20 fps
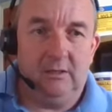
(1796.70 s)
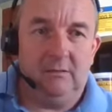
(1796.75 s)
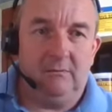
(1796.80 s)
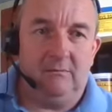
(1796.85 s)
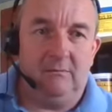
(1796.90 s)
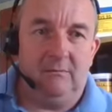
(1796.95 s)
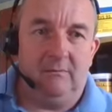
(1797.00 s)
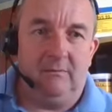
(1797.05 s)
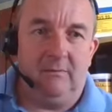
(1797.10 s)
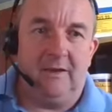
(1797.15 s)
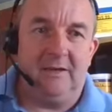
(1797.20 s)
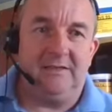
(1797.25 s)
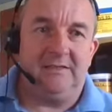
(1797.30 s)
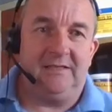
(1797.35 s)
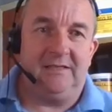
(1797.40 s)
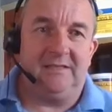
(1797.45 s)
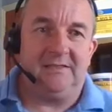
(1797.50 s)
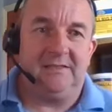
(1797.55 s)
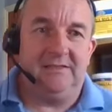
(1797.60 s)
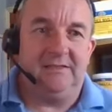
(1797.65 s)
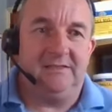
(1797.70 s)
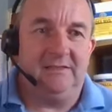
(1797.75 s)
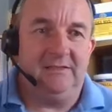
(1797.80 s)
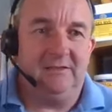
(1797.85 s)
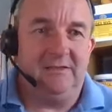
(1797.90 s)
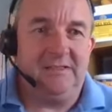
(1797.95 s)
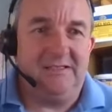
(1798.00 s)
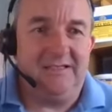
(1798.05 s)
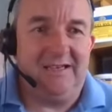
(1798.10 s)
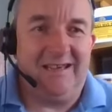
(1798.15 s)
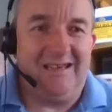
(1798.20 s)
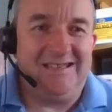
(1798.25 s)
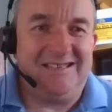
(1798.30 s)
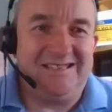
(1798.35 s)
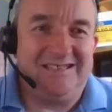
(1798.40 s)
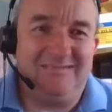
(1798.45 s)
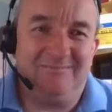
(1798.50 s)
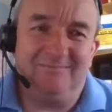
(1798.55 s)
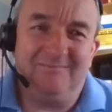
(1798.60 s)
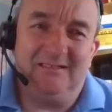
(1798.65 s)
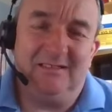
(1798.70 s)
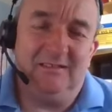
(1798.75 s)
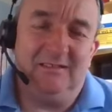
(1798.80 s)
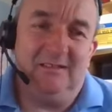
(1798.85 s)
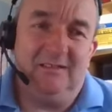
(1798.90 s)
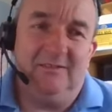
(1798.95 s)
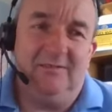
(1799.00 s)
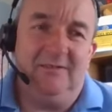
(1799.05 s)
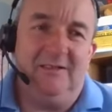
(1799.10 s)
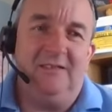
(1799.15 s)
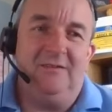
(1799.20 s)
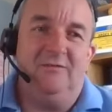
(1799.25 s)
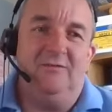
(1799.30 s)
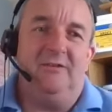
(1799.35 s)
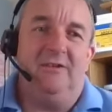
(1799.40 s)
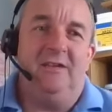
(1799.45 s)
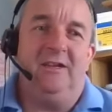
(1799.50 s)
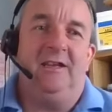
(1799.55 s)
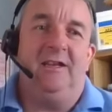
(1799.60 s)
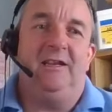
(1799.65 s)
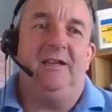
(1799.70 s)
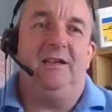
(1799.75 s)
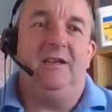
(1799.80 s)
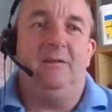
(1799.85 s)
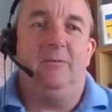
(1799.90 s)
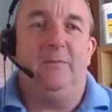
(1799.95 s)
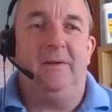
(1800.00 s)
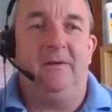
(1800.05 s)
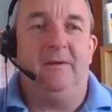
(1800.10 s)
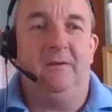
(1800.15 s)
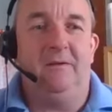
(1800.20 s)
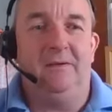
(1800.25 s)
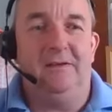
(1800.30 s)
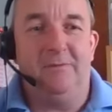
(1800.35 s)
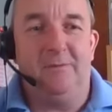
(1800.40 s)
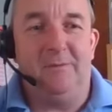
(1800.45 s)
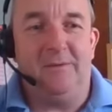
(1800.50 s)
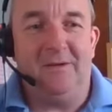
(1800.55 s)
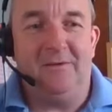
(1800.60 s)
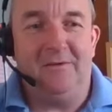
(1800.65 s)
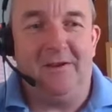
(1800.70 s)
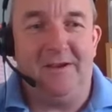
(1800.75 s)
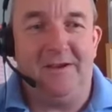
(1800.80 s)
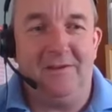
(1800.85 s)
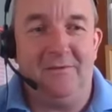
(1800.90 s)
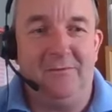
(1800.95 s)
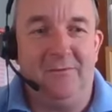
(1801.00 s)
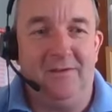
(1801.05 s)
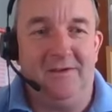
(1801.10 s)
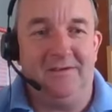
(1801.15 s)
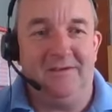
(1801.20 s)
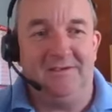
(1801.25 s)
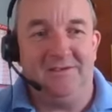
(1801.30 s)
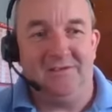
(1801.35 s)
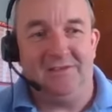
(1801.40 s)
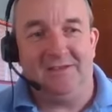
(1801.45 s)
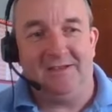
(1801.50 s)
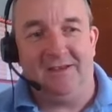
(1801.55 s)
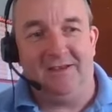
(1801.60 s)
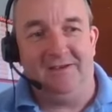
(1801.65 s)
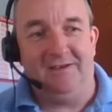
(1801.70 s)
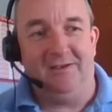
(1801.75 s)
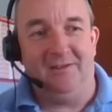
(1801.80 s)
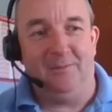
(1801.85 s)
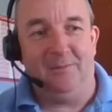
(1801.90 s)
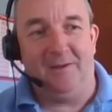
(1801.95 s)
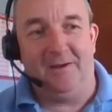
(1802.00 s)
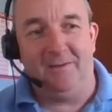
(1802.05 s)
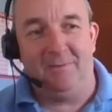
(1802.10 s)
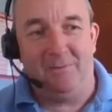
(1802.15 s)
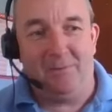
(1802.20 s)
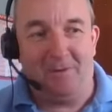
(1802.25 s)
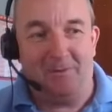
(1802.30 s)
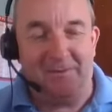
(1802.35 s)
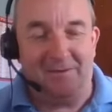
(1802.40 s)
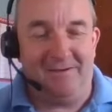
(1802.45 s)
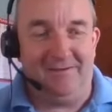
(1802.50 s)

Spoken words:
Mike's asked, is there a test? There isn't really. It would be great if we could just get a little bit and pop it in a